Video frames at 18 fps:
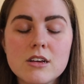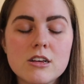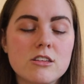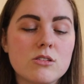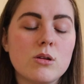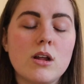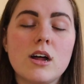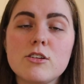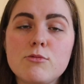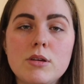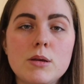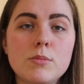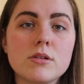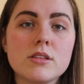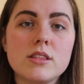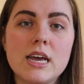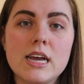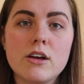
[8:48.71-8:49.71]
So a lot of
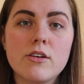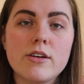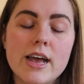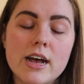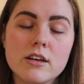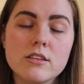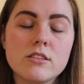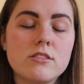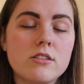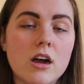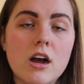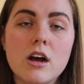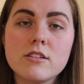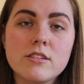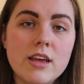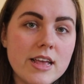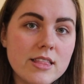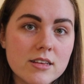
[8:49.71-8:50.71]
people think, okay,
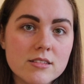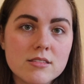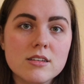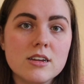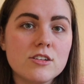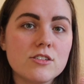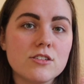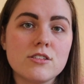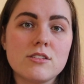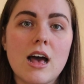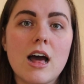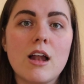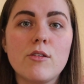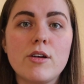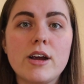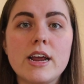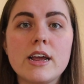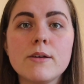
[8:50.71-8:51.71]
I'll take this initial
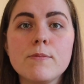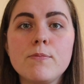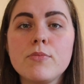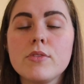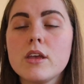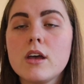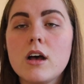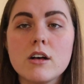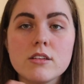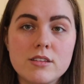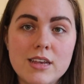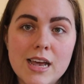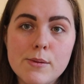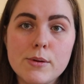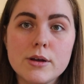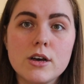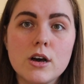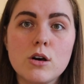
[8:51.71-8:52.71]
salary, I'll see
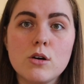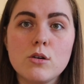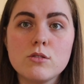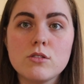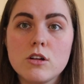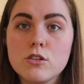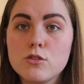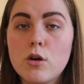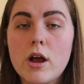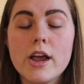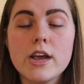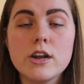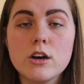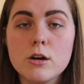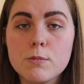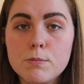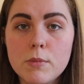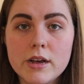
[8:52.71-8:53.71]
how it goes, I'll try
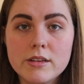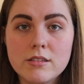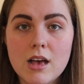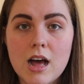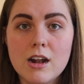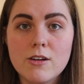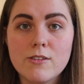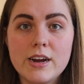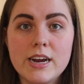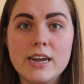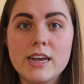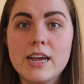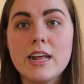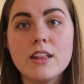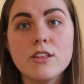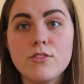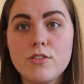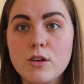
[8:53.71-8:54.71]
and up my salary
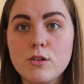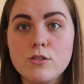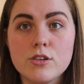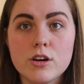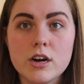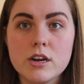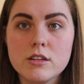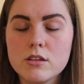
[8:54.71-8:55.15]
in the future.